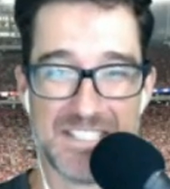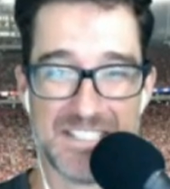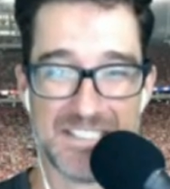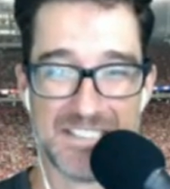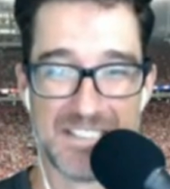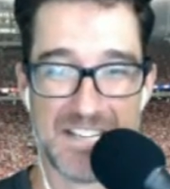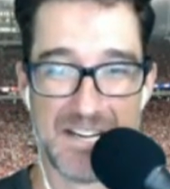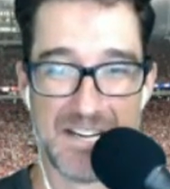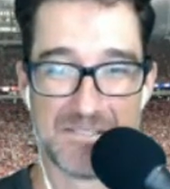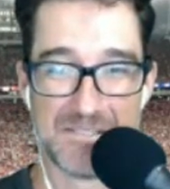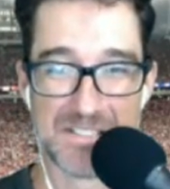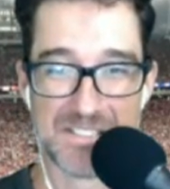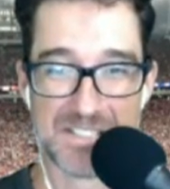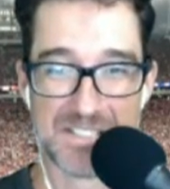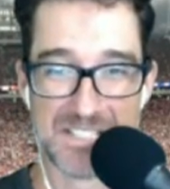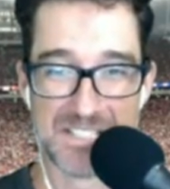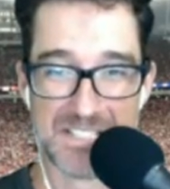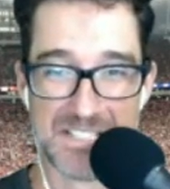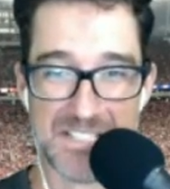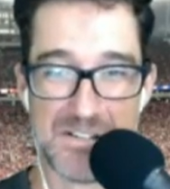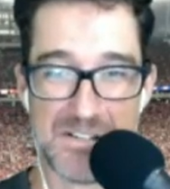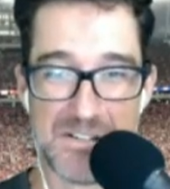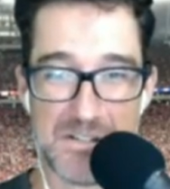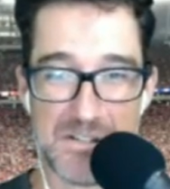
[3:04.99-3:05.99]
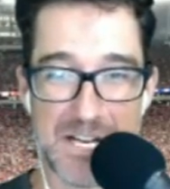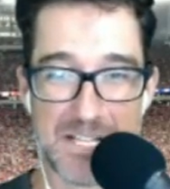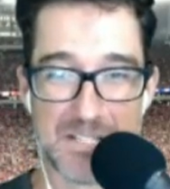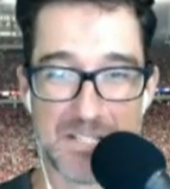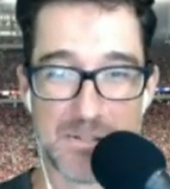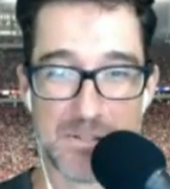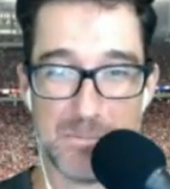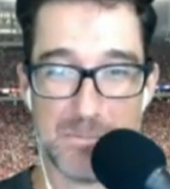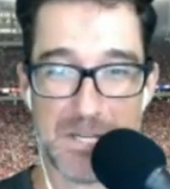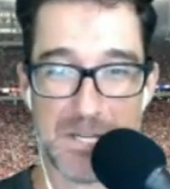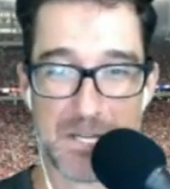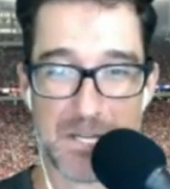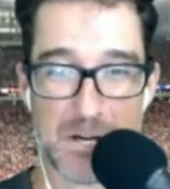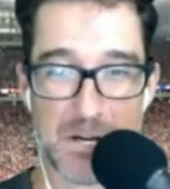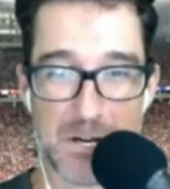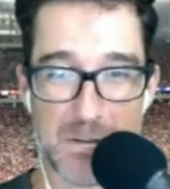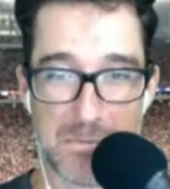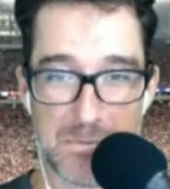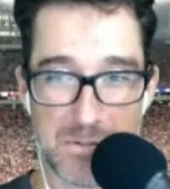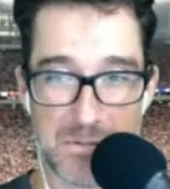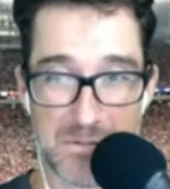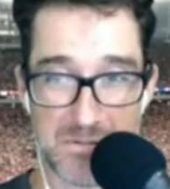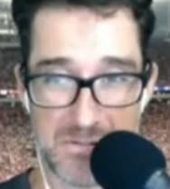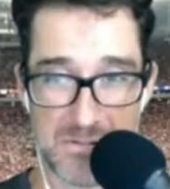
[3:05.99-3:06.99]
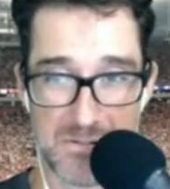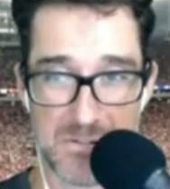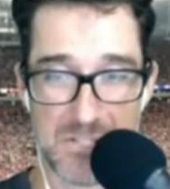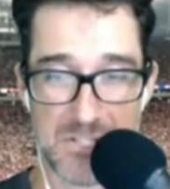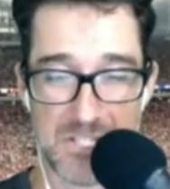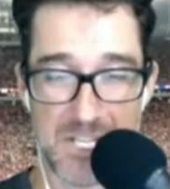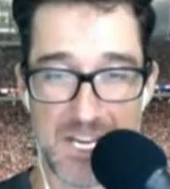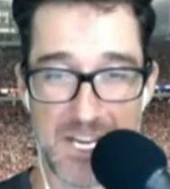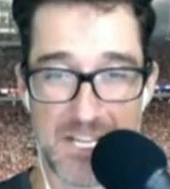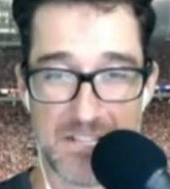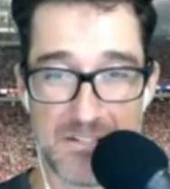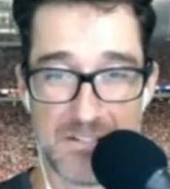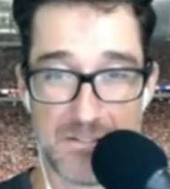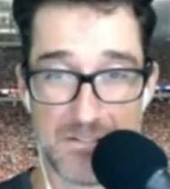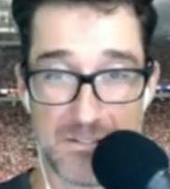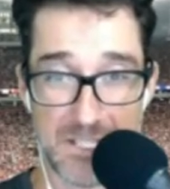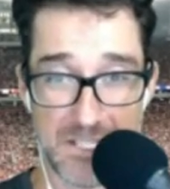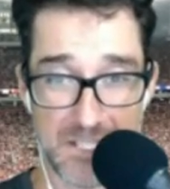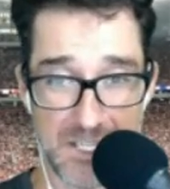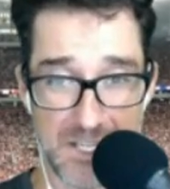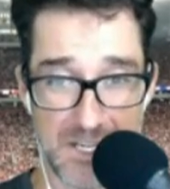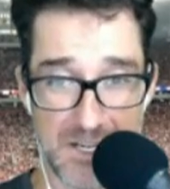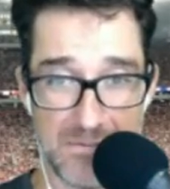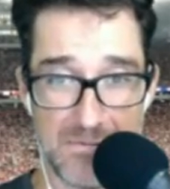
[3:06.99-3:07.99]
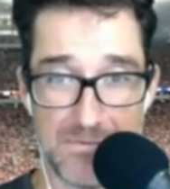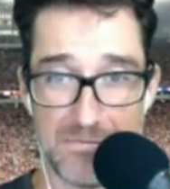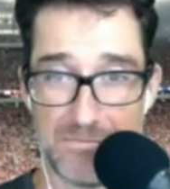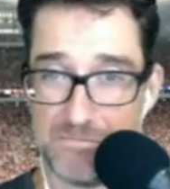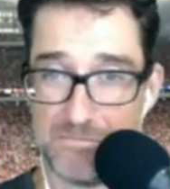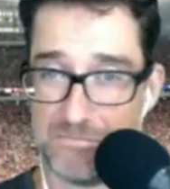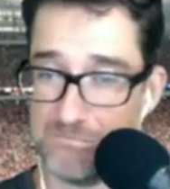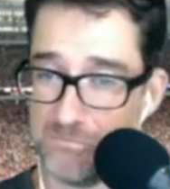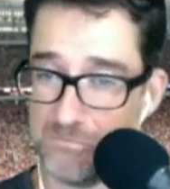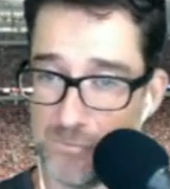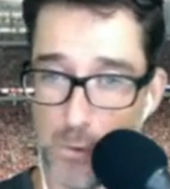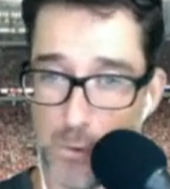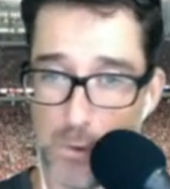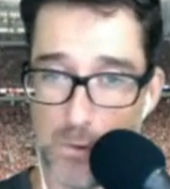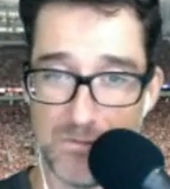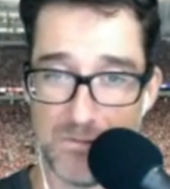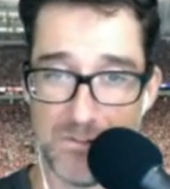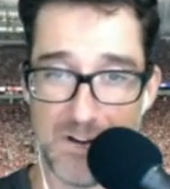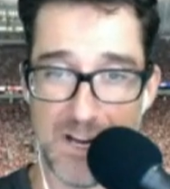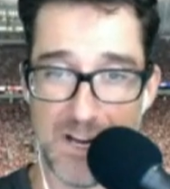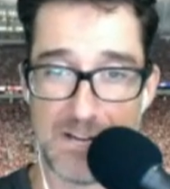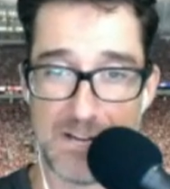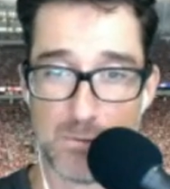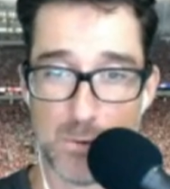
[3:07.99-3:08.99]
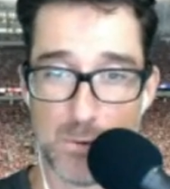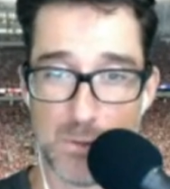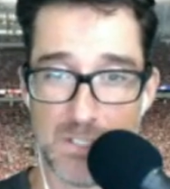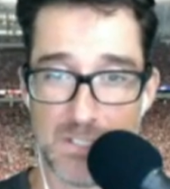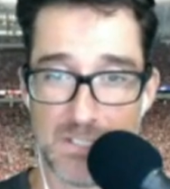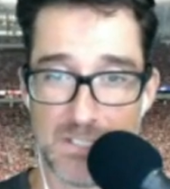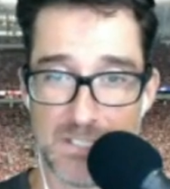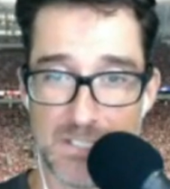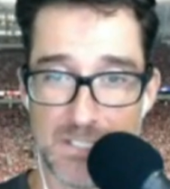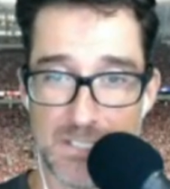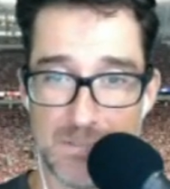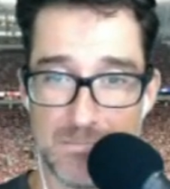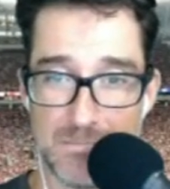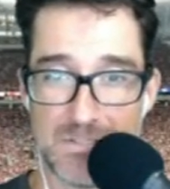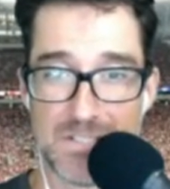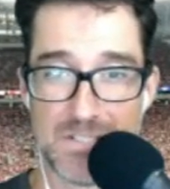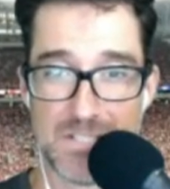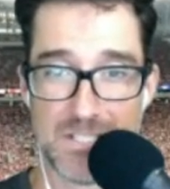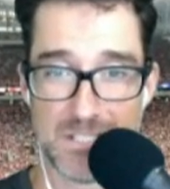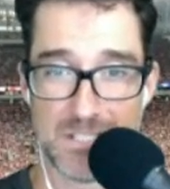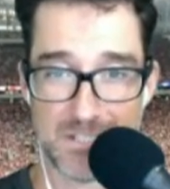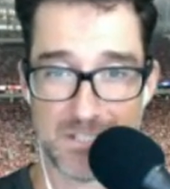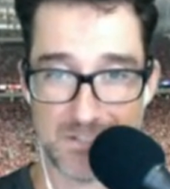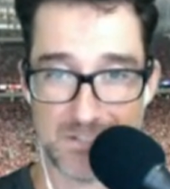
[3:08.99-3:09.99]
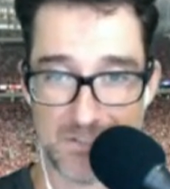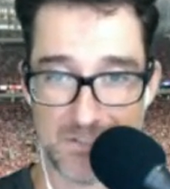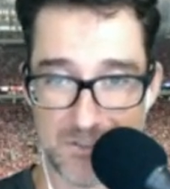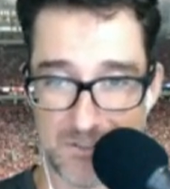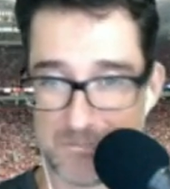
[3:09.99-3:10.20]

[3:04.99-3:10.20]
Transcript: Obviously, you're not too big on them. You're saying they're like a 4 or 5 win team, 6?